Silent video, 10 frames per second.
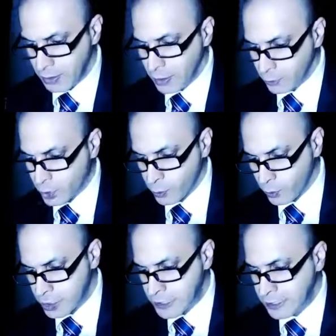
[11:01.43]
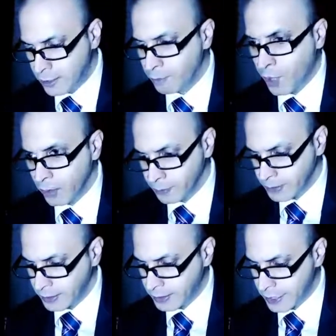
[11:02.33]
which was the Department
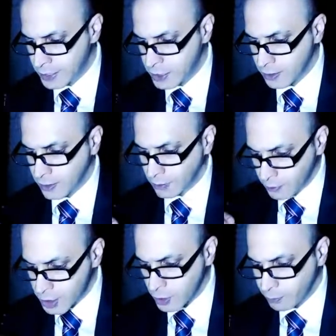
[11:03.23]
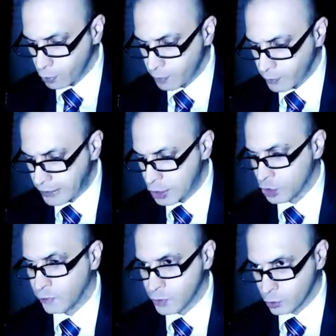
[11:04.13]
Against Misappropriation
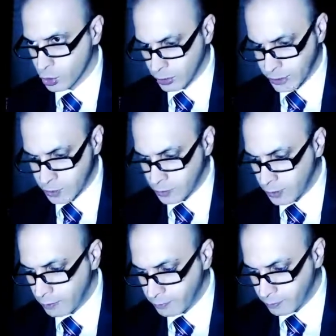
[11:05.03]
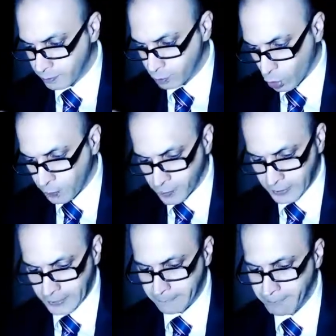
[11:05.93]
of Socialist
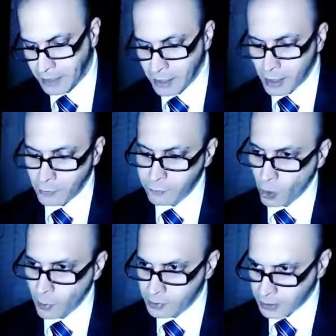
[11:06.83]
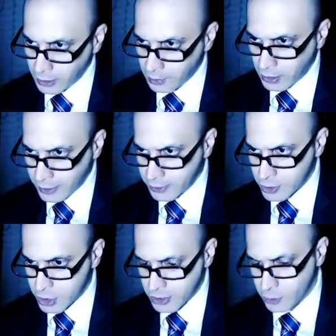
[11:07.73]
Property, formed
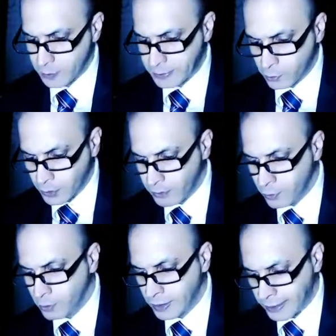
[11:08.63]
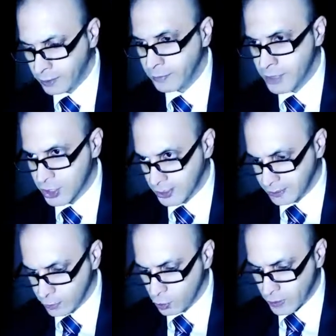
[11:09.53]
alliances with criminal elements in
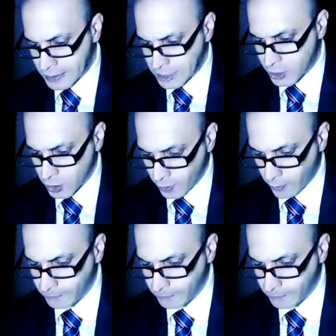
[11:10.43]
the USSR.